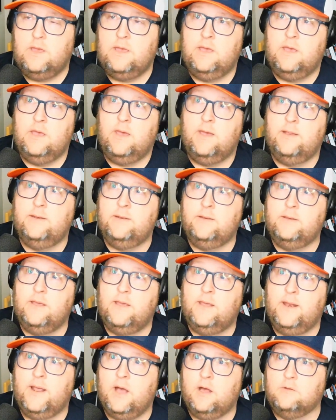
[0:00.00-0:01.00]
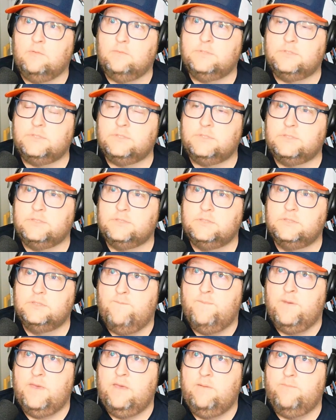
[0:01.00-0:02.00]
and it helps
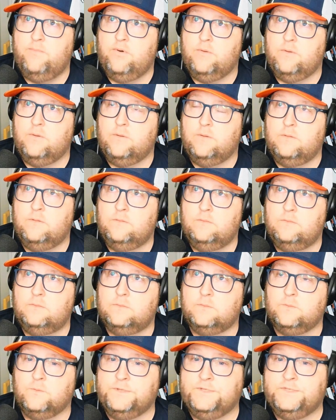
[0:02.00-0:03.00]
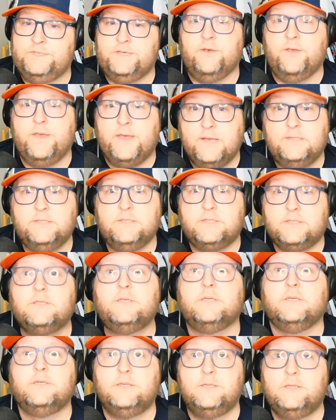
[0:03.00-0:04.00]
people
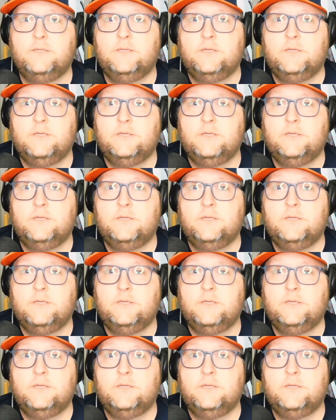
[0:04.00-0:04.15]
resilience.